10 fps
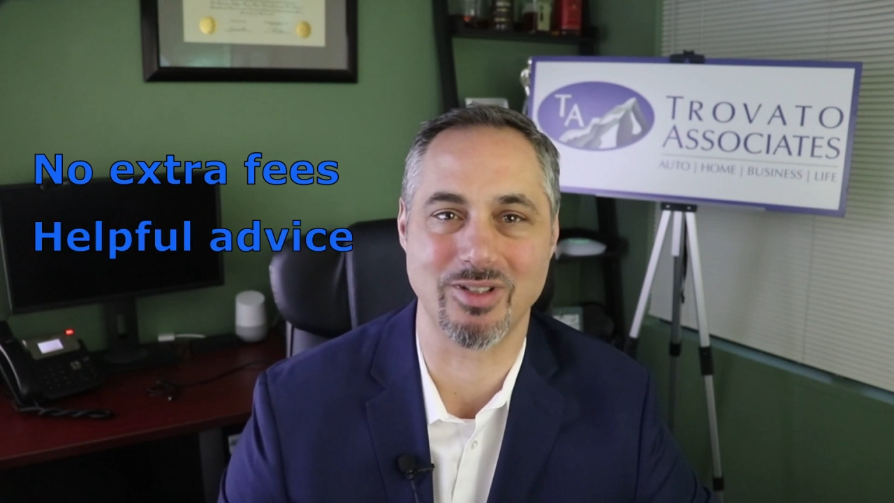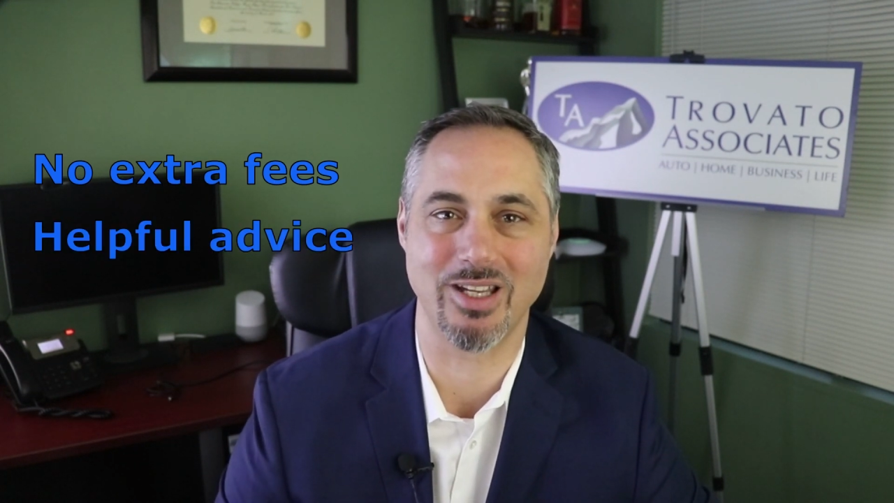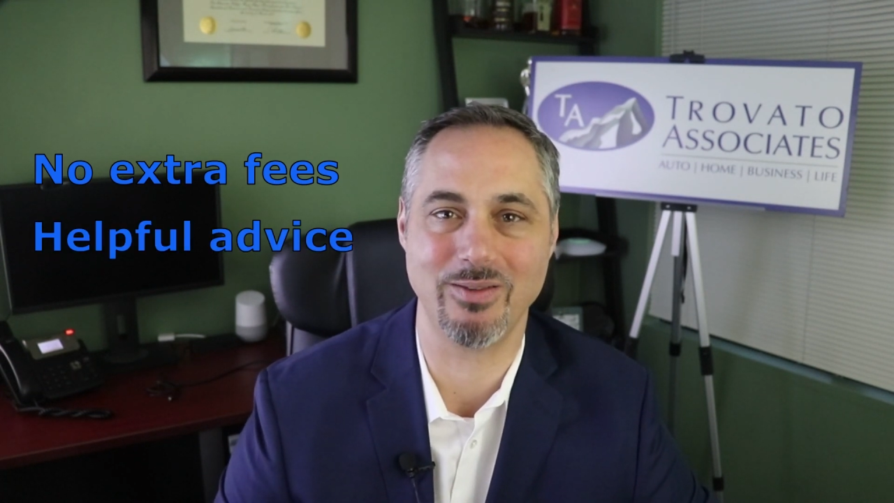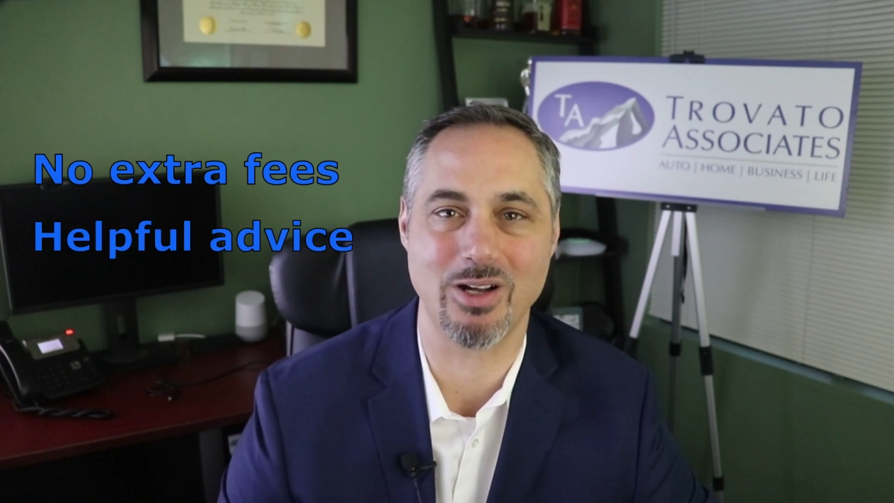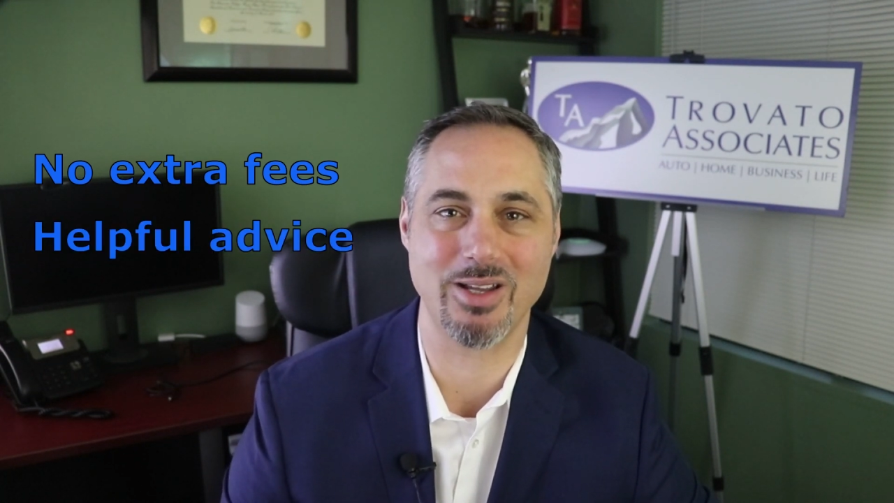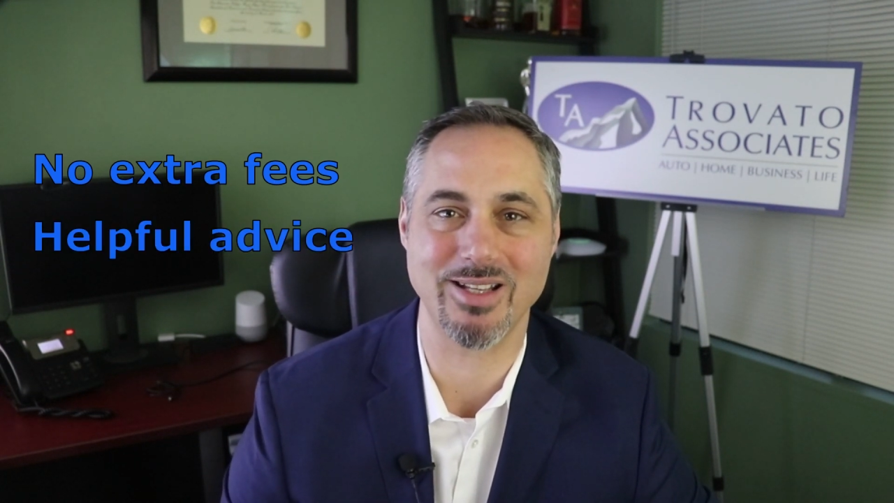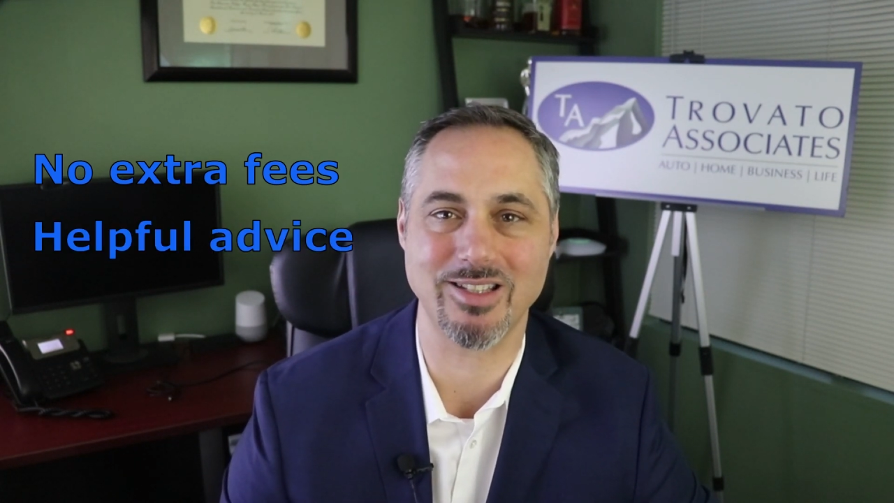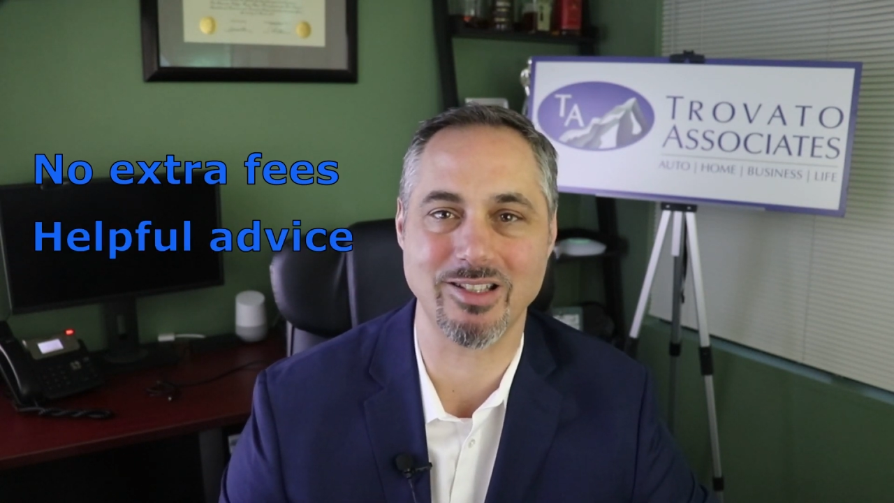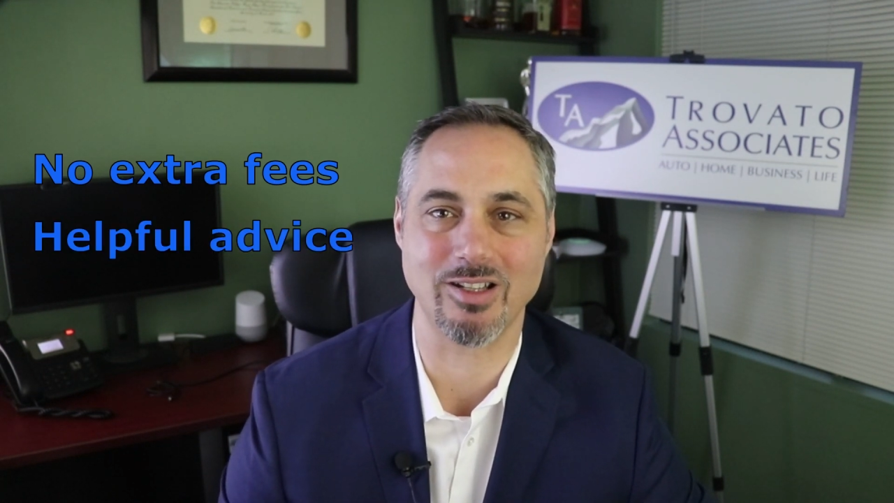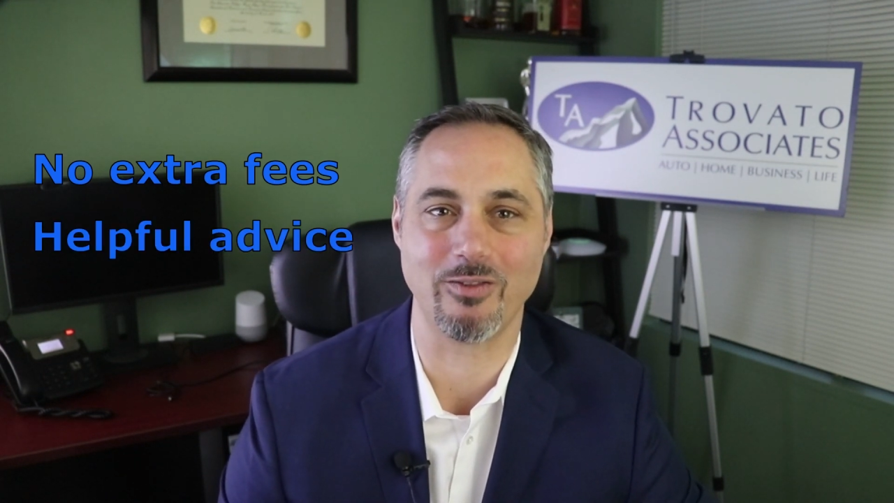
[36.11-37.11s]
Giving all that
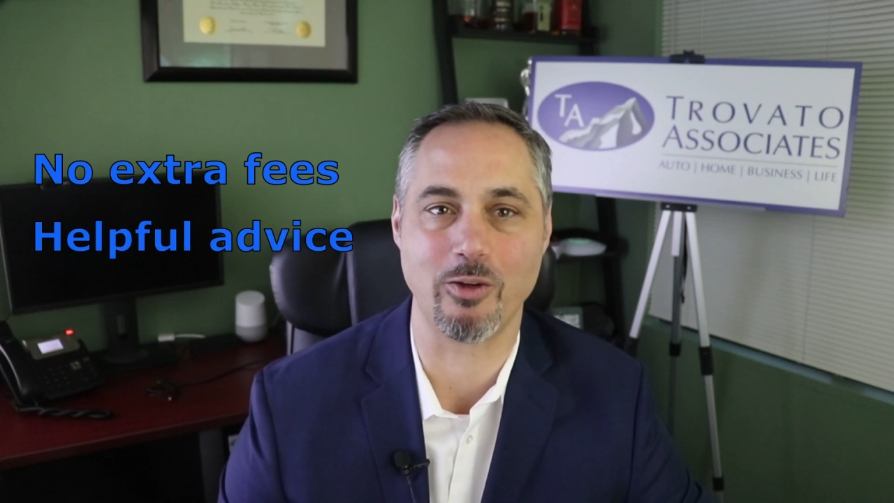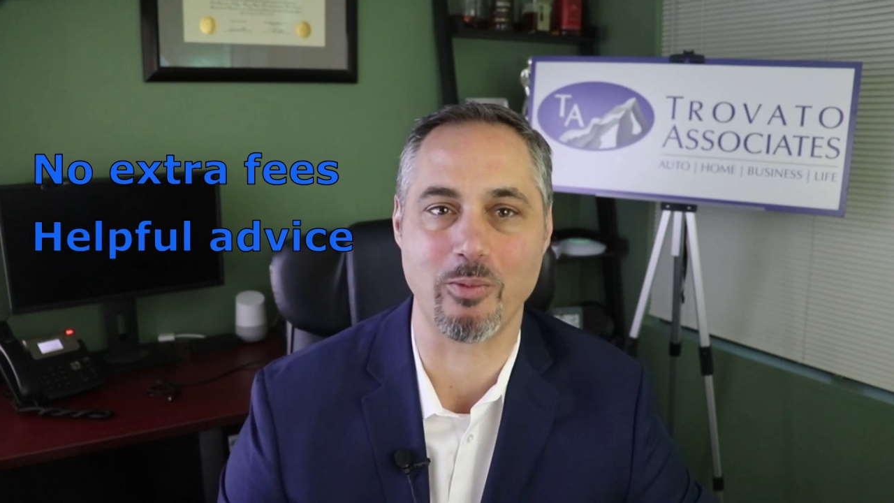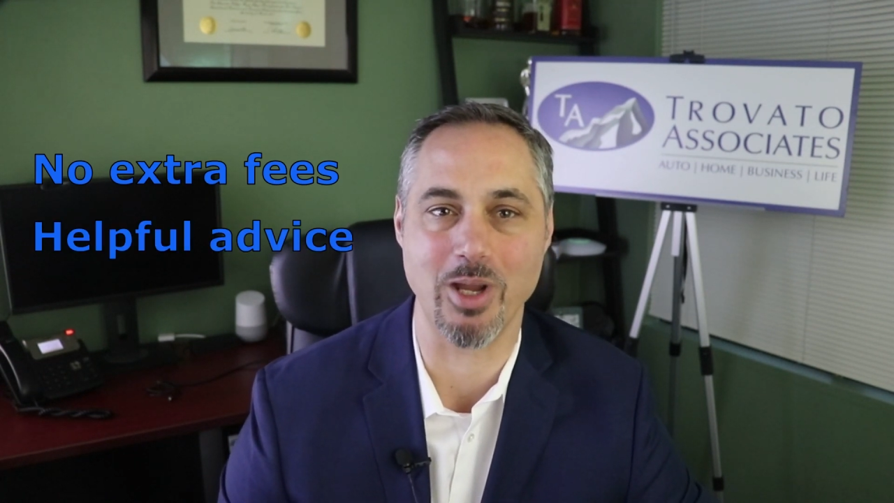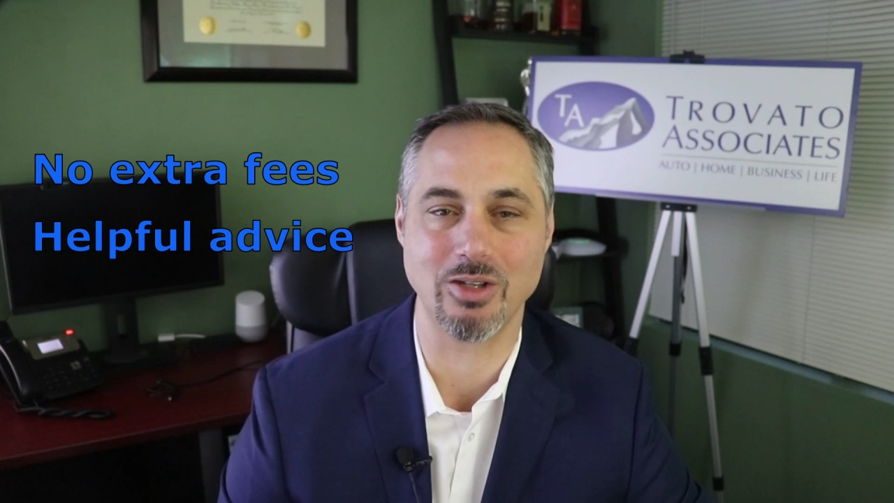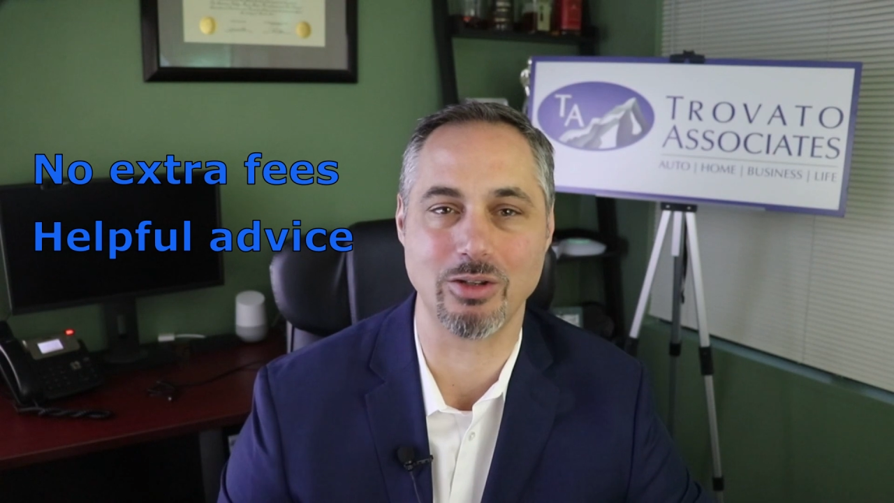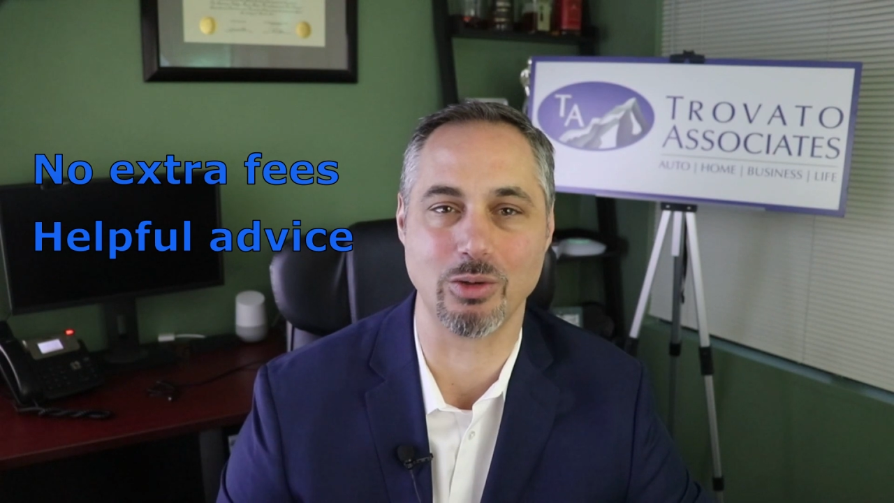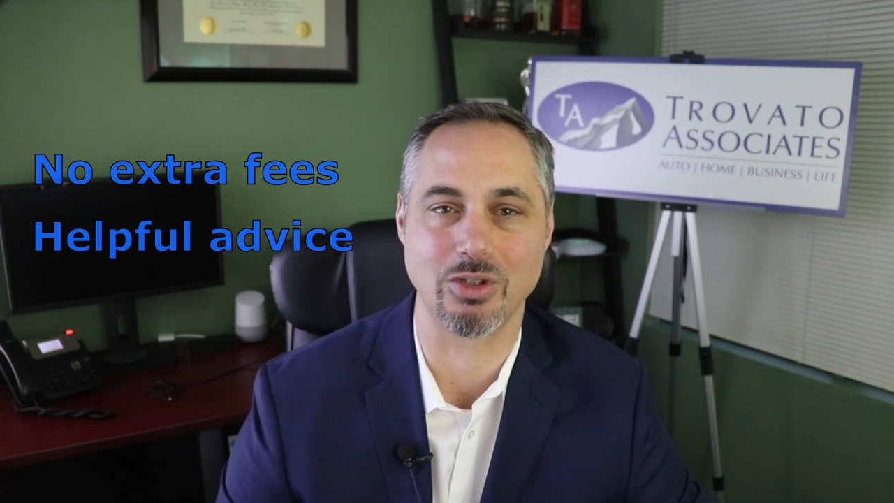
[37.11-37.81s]
sensitive information to a